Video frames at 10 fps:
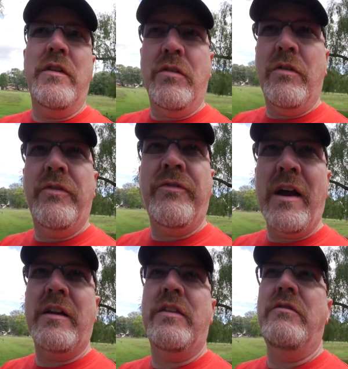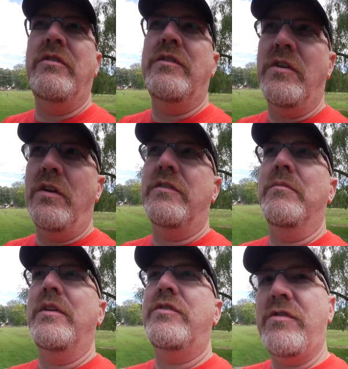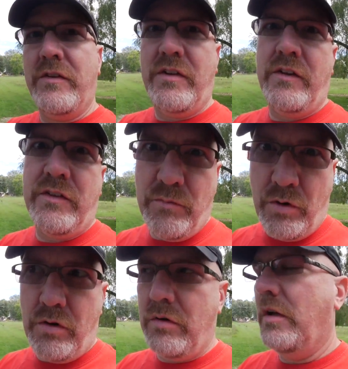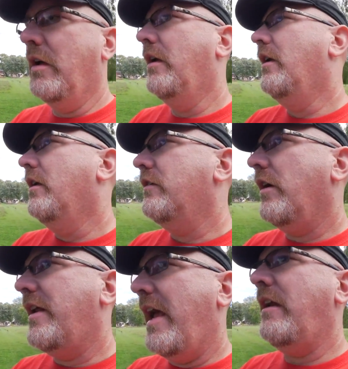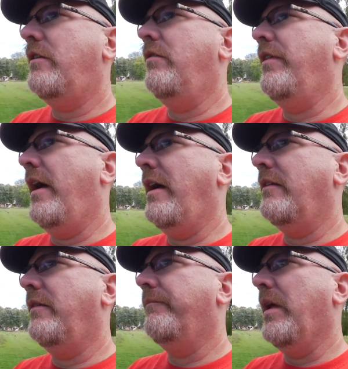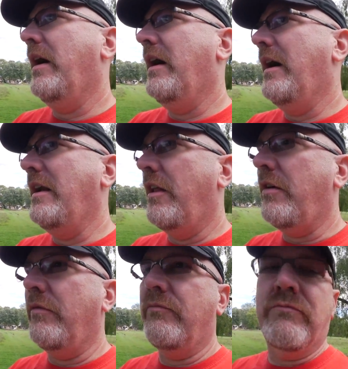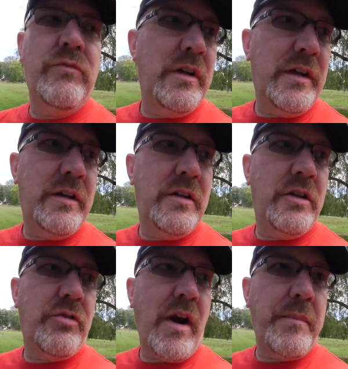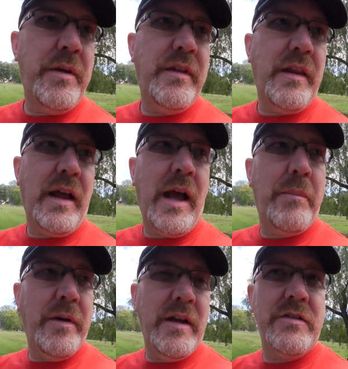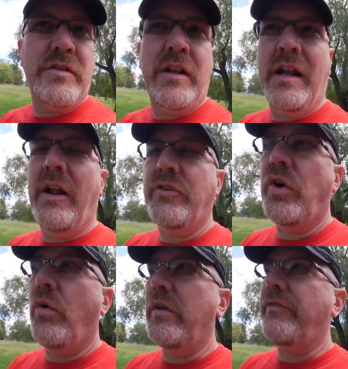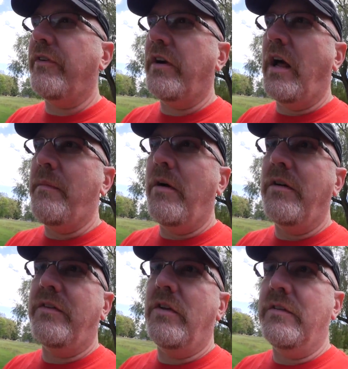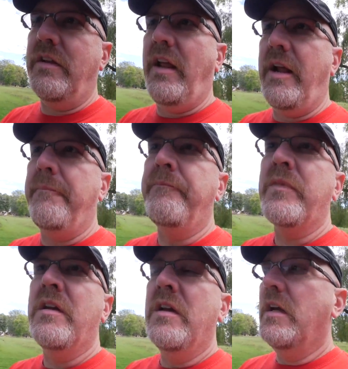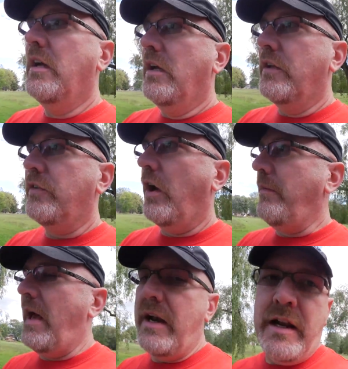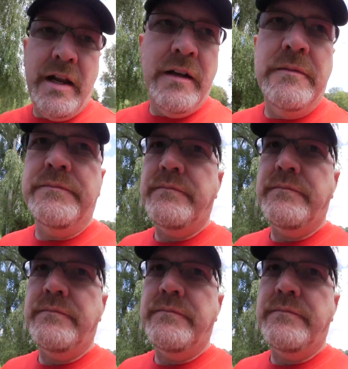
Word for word: it will affect the results of my stress test tomorrow. So I can't do that. Uh, another really crappy thing that happened yesterday that I totally forgot about until today. So I'm editing,